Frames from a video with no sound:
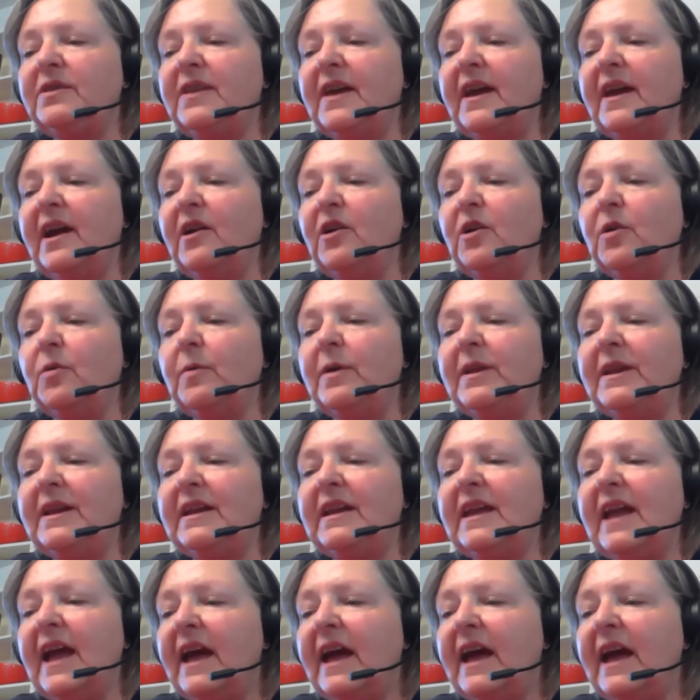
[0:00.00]
the heroine in
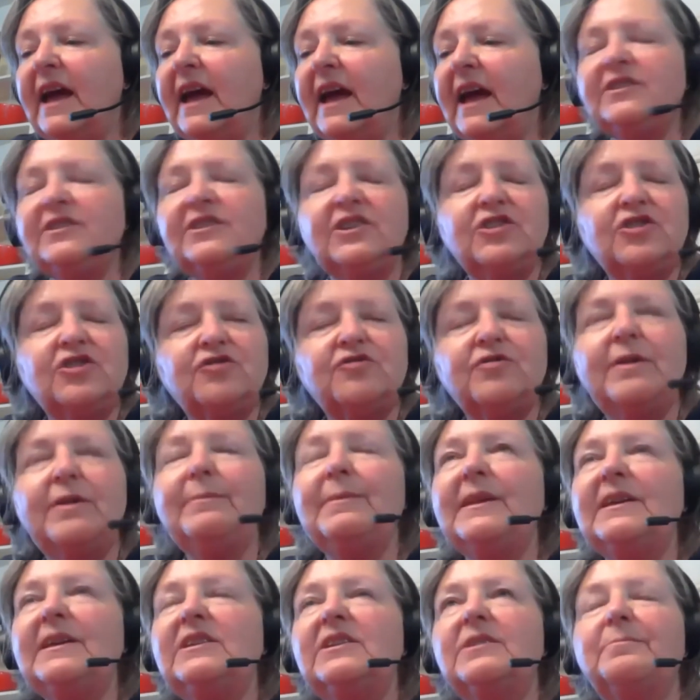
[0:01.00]
Canada is
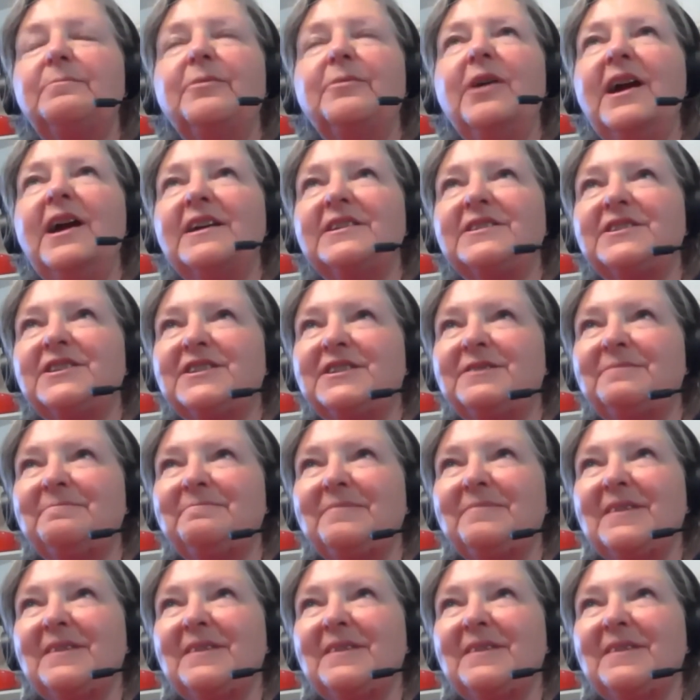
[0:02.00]
extremely depressed.